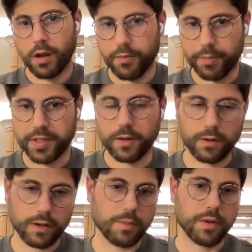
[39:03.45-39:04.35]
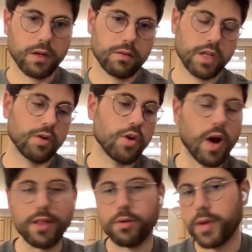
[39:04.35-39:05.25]
of a particular company, and you
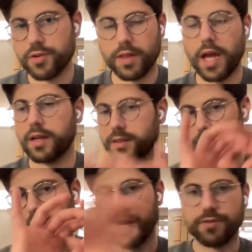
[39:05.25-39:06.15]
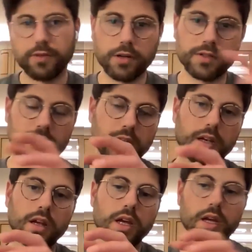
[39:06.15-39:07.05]
either measure that as cash flows, and
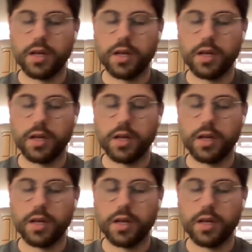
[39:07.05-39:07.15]
then